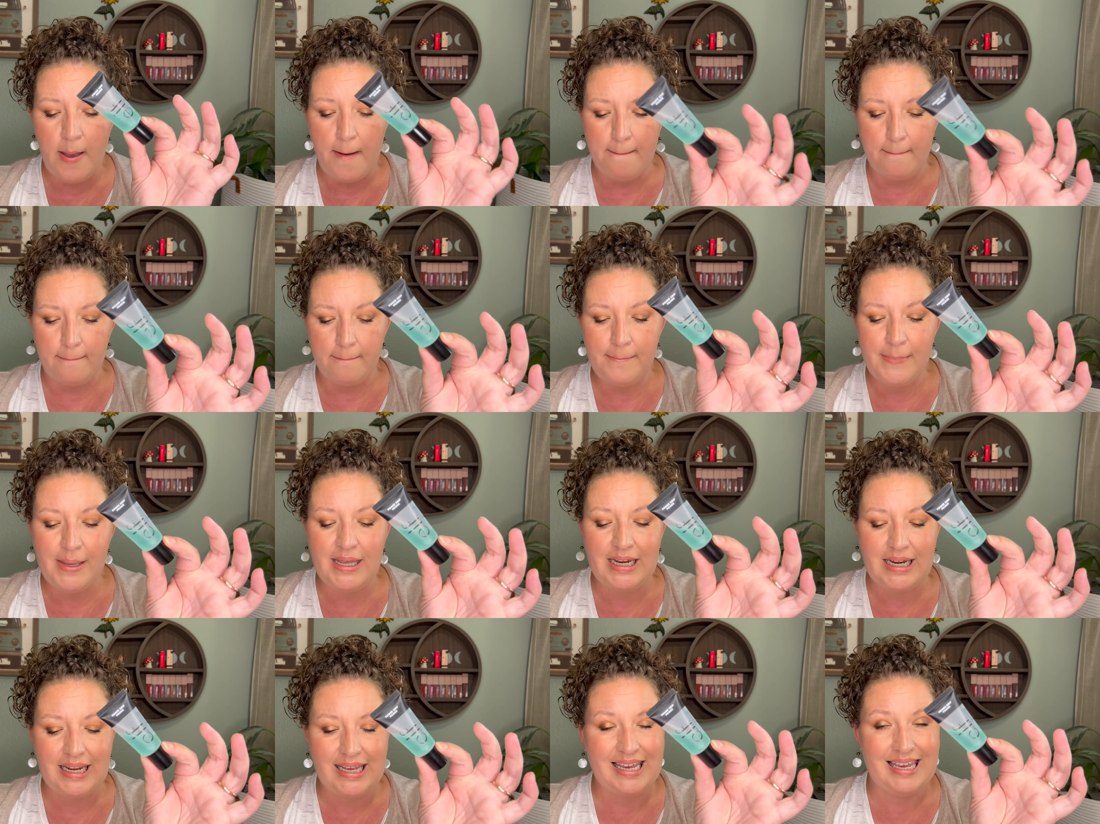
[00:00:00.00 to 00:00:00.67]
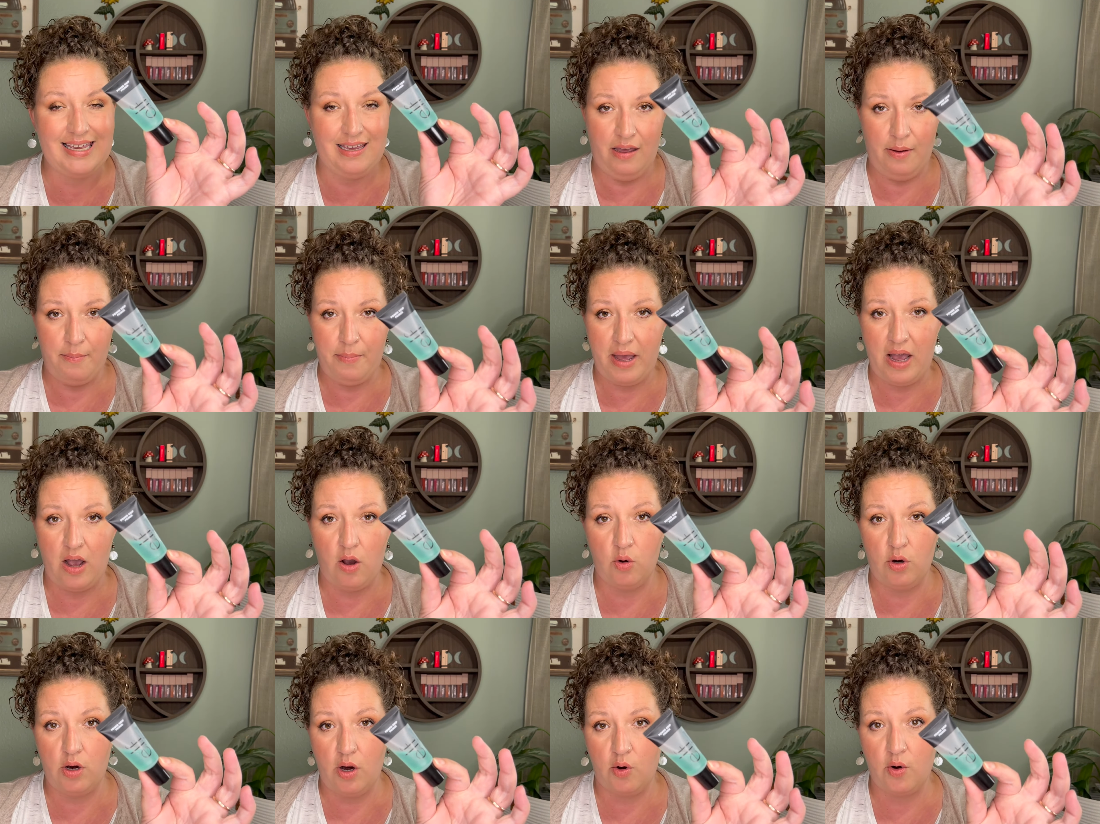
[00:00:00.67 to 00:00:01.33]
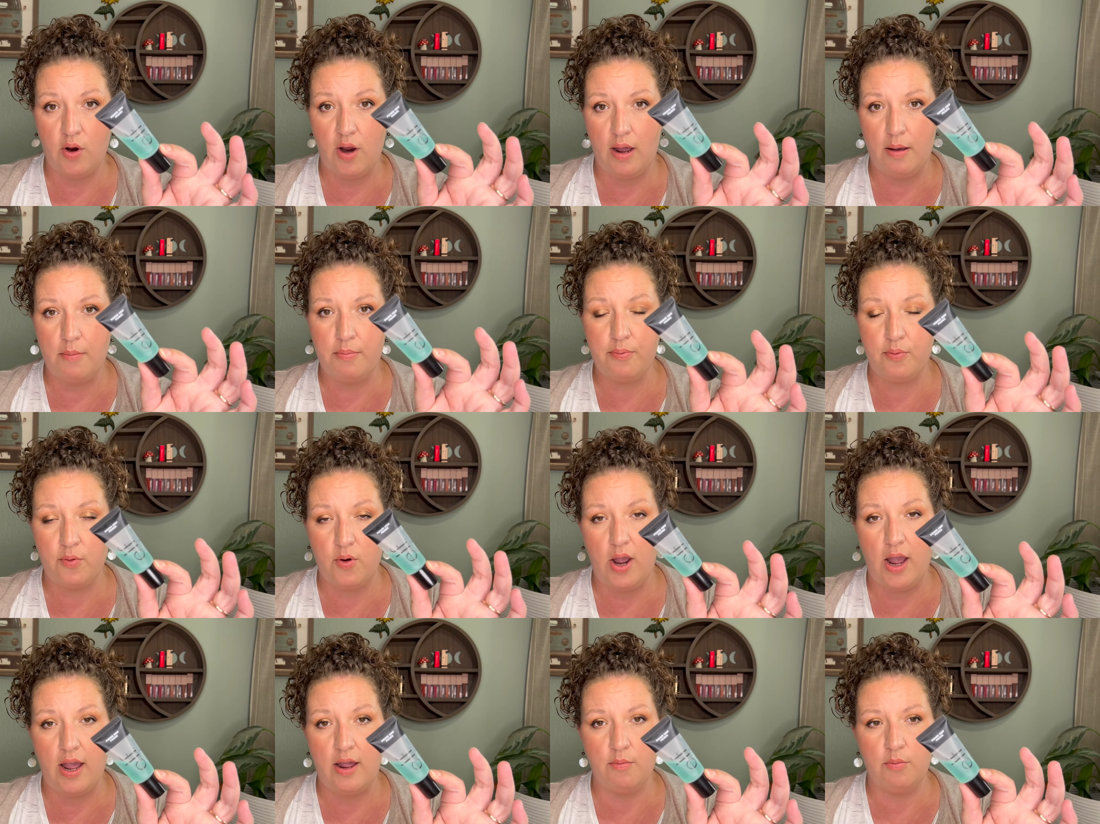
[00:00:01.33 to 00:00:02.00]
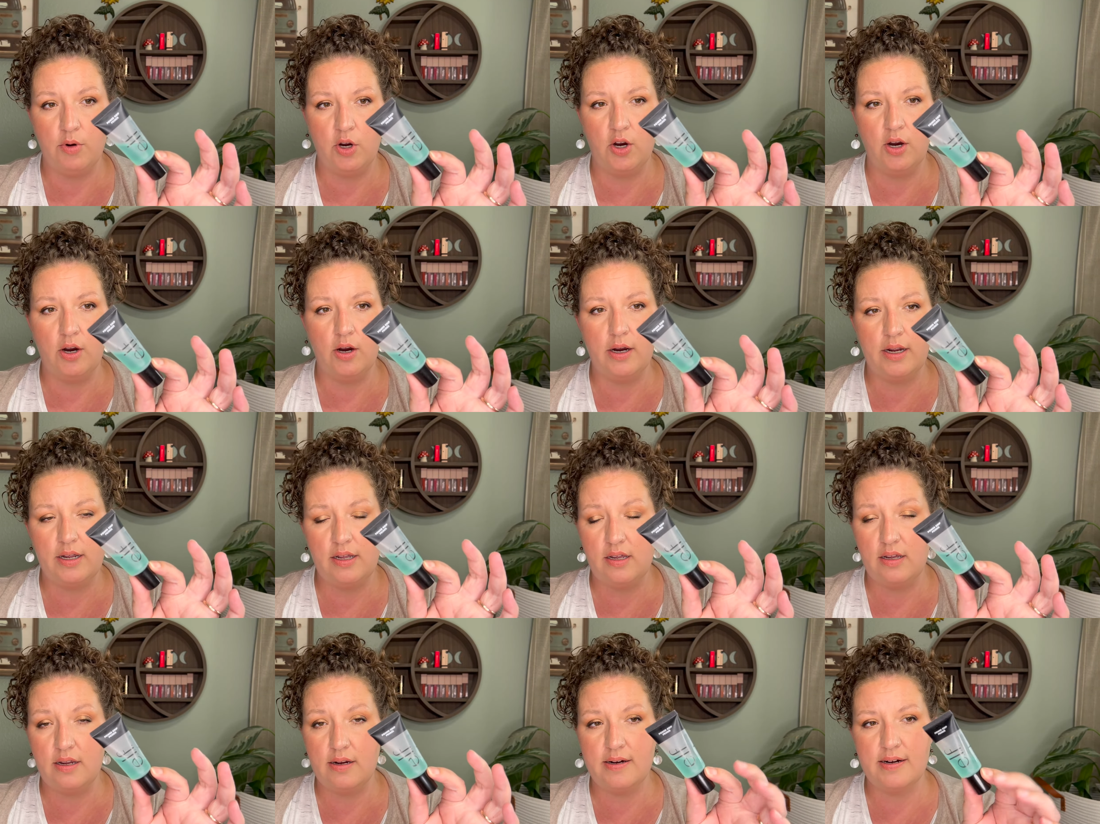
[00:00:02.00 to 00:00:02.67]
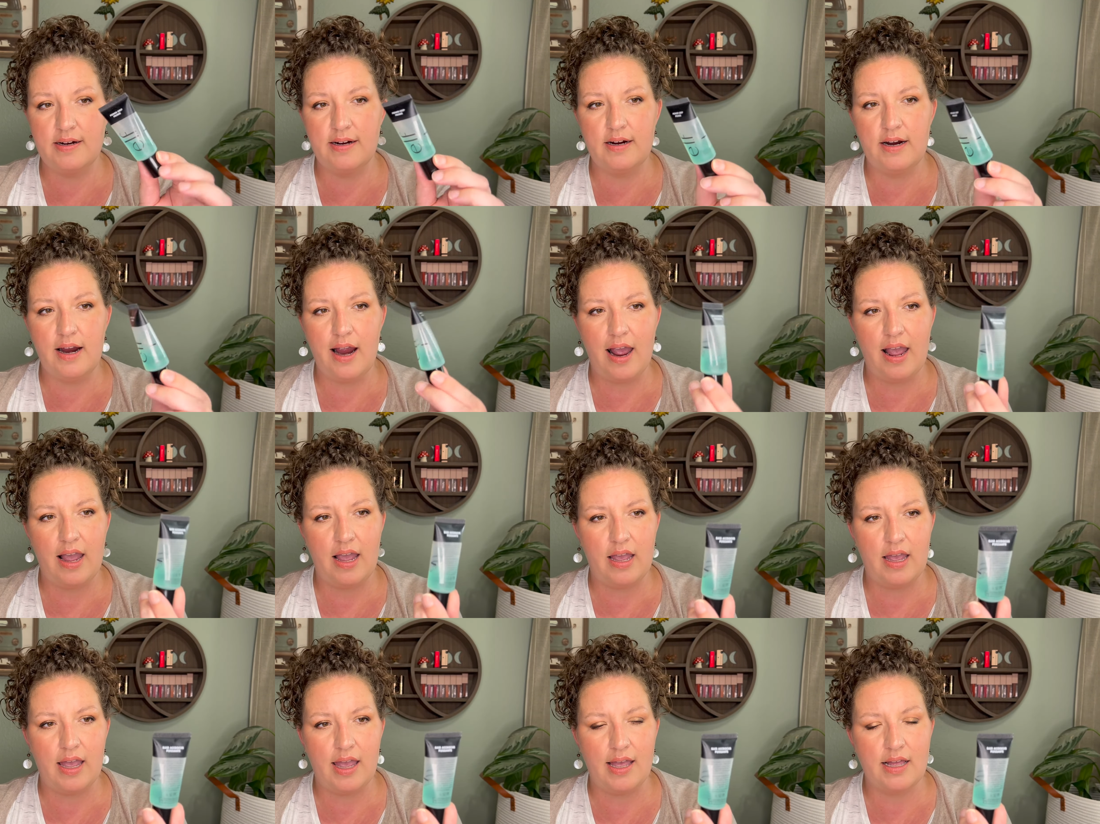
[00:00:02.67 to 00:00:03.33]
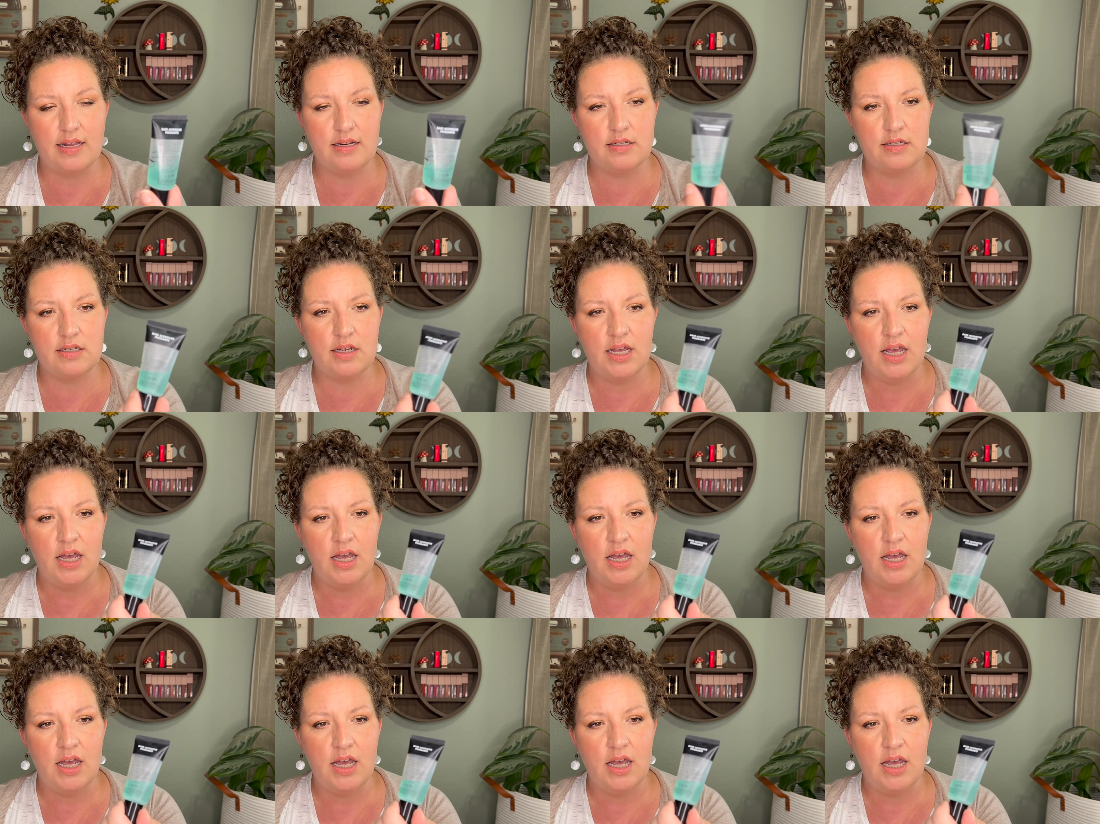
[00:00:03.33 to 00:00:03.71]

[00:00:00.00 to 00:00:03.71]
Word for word: Mini Power Grip Primer here and